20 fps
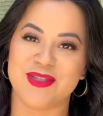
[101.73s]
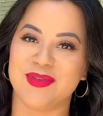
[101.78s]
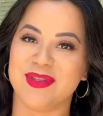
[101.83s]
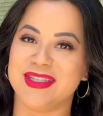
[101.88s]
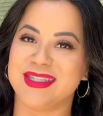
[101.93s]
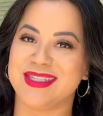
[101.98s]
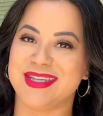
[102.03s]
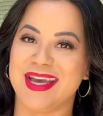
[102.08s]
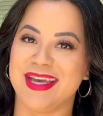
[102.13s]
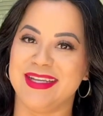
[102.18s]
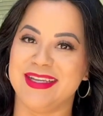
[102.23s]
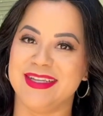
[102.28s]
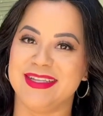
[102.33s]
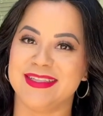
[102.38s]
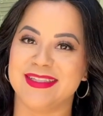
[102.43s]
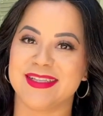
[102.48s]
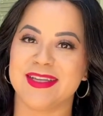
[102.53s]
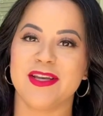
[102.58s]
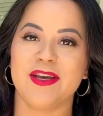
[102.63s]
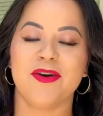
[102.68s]
to the
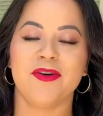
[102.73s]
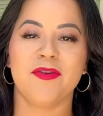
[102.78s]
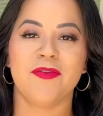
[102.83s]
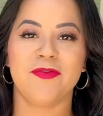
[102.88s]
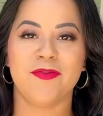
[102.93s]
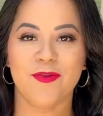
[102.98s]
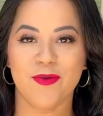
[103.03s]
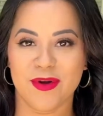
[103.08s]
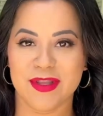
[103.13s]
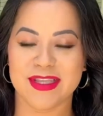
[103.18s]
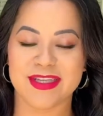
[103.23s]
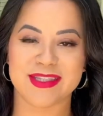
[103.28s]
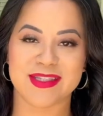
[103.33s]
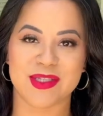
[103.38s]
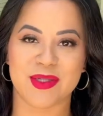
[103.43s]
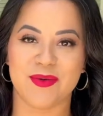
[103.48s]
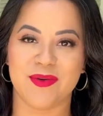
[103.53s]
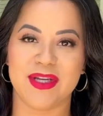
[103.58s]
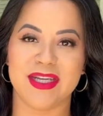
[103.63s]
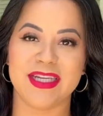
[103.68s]
tenant for this
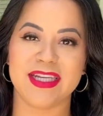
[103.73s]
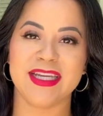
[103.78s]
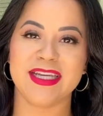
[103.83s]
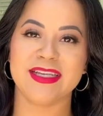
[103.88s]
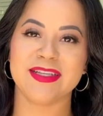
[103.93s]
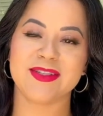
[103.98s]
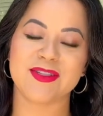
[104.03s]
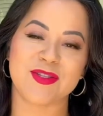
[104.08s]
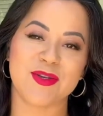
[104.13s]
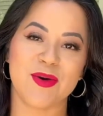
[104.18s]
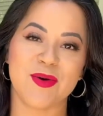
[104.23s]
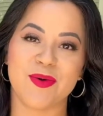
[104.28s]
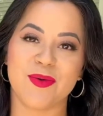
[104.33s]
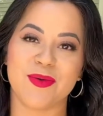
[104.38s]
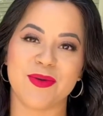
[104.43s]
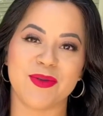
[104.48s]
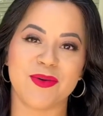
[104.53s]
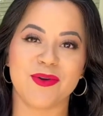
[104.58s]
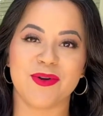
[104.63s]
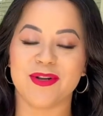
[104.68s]
screening,
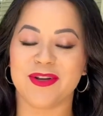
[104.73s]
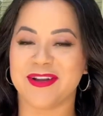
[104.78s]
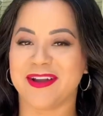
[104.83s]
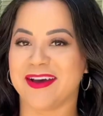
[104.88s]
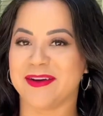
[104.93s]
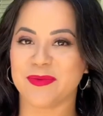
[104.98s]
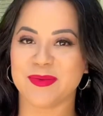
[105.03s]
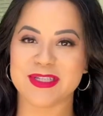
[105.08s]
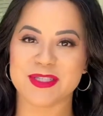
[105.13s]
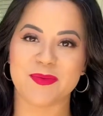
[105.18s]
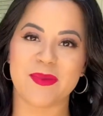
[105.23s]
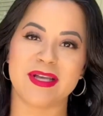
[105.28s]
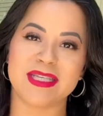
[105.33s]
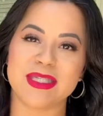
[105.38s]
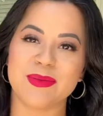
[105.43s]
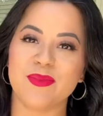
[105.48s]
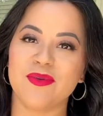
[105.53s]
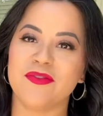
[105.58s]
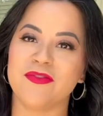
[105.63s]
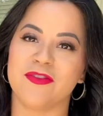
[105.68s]
so you're not
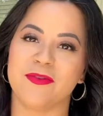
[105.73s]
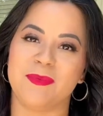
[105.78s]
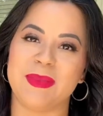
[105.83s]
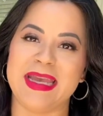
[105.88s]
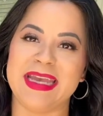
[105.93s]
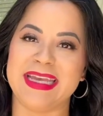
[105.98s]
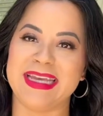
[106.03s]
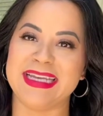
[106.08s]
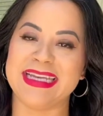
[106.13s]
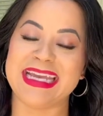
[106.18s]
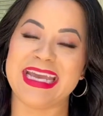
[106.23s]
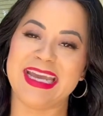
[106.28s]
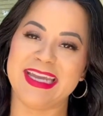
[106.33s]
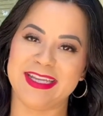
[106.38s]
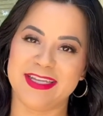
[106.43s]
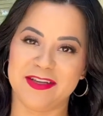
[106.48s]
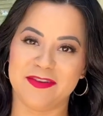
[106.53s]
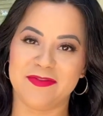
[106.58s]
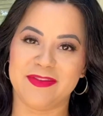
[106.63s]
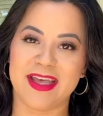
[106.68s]
responsible for paying
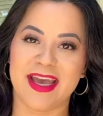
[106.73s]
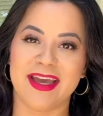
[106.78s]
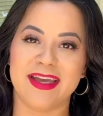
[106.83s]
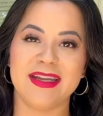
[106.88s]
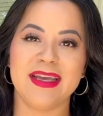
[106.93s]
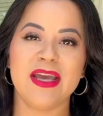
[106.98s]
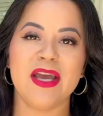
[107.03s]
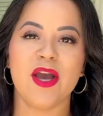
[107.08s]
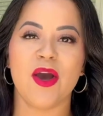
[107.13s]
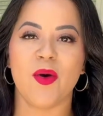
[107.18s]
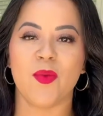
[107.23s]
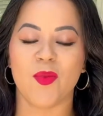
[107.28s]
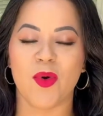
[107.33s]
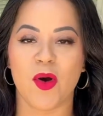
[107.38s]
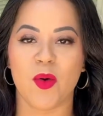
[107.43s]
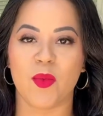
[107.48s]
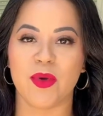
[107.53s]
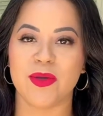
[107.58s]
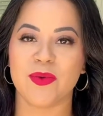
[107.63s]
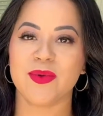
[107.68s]
any of that.
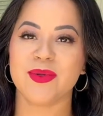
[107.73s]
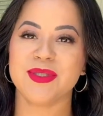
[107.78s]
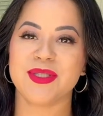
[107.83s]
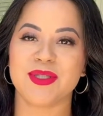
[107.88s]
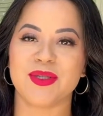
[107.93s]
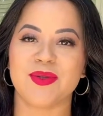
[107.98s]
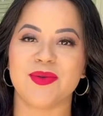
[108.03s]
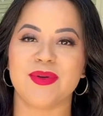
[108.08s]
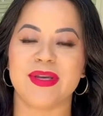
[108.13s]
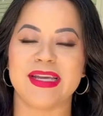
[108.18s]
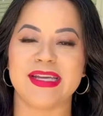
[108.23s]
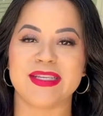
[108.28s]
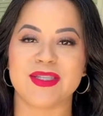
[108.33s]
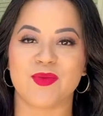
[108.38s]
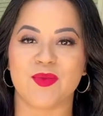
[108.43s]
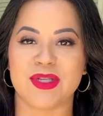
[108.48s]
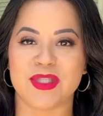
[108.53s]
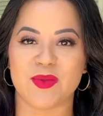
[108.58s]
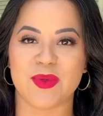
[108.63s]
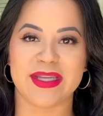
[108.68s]
What we will do
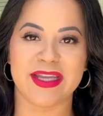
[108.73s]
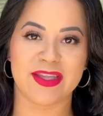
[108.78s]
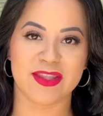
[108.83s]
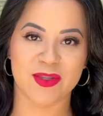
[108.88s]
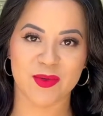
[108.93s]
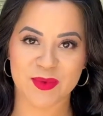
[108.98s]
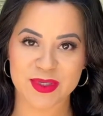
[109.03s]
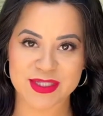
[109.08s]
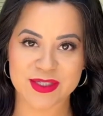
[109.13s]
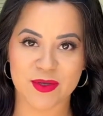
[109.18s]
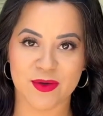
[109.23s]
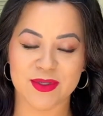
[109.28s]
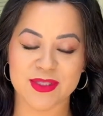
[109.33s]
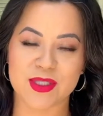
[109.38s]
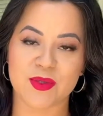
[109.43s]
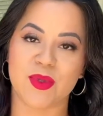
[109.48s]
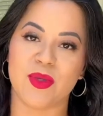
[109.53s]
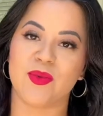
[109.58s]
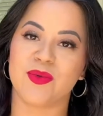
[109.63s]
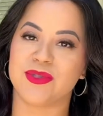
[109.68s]
is once we get the
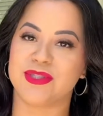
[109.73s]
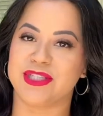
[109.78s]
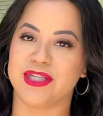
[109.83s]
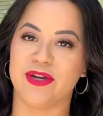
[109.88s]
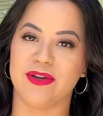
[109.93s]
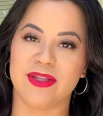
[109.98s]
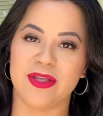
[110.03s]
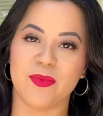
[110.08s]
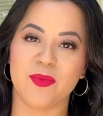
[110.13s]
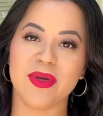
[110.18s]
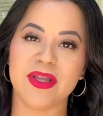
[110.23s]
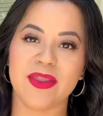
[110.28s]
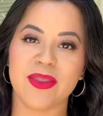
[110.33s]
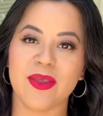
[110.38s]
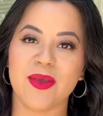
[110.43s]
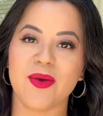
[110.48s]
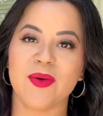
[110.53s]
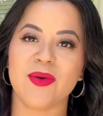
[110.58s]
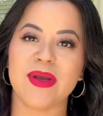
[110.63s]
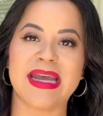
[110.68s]
results, we will share them with
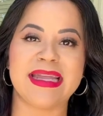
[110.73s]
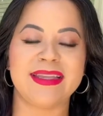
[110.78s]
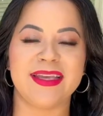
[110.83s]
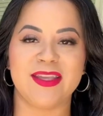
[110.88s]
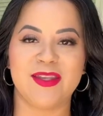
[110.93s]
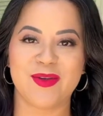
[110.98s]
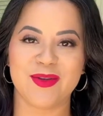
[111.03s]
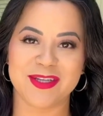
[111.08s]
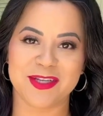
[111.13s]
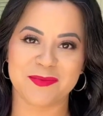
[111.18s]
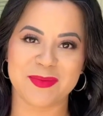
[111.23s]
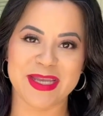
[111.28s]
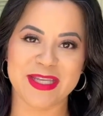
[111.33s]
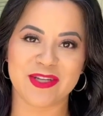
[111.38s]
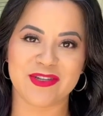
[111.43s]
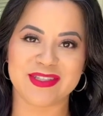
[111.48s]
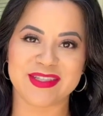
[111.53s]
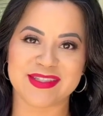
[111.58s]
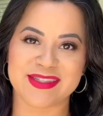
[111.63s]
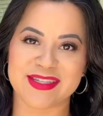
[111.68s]
you, and then you can
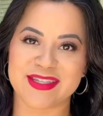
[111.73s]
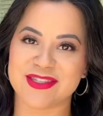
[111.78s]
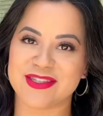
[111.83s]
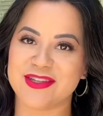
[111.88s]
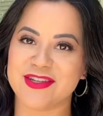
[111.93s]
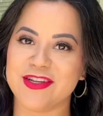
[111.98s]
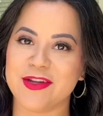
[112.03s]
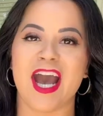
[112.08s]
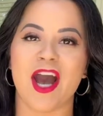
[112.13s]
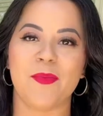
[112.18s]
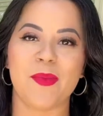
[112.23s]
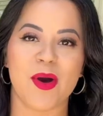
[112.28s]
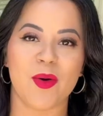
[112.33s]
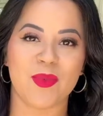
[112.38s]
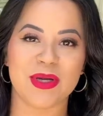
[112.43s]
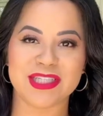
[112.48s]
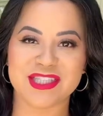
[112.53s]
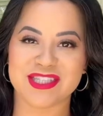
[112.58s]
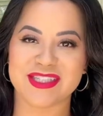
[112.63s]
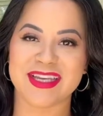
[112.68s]
make your decision
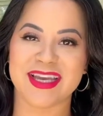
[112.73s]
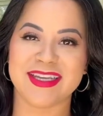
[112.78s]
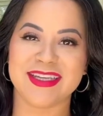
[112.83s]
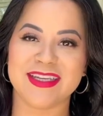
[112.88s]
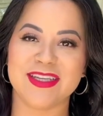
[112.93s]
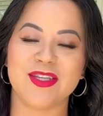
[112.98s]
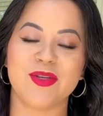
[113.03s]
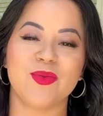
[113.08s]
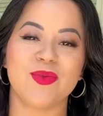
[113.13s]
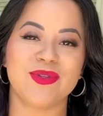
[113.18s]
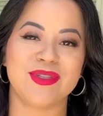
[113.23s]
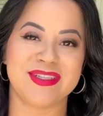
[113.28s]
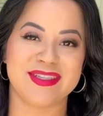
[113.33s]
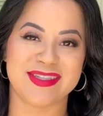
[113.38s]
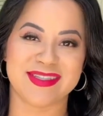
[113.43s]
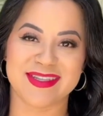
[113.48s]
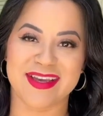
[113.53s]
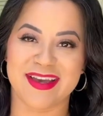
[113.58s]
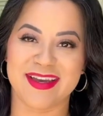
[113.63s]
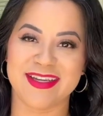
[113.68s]
about which tenant you will
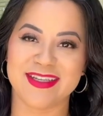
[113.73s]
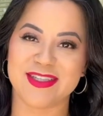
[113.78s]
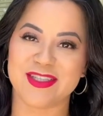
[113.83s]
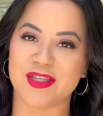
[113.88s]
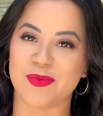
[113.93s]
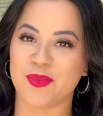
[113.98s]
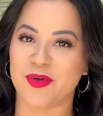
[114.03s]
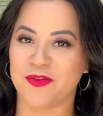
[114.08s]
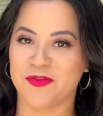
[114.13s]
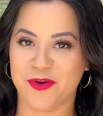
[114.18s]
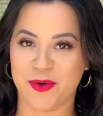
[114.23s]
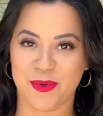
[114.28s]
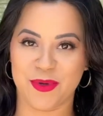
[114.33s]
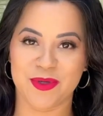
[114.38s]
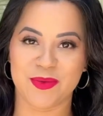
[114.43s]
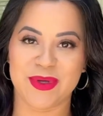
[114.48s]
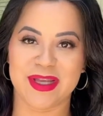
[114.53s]
decide to move forward